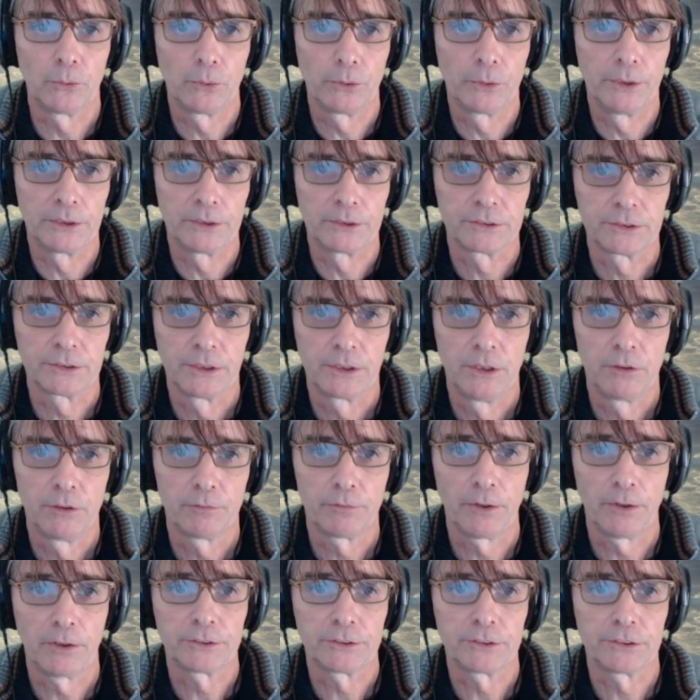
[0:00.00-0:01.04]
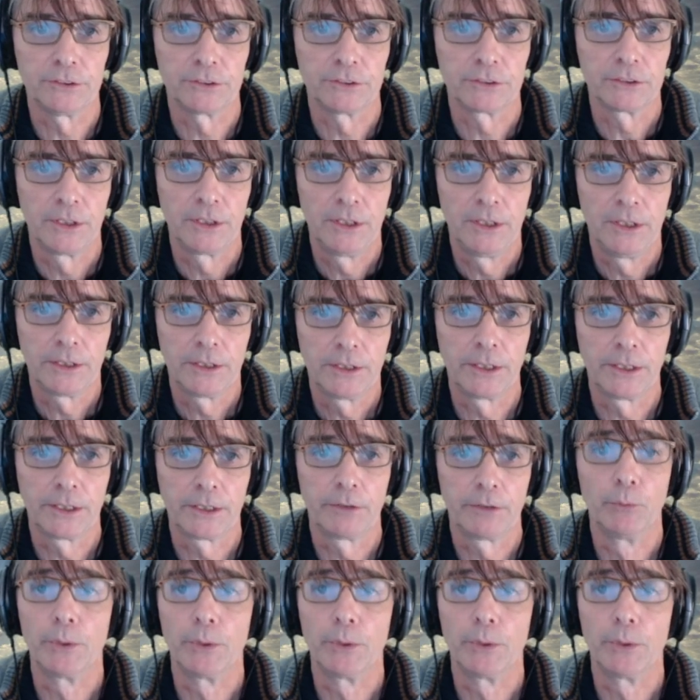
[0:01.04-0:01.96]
all these functions that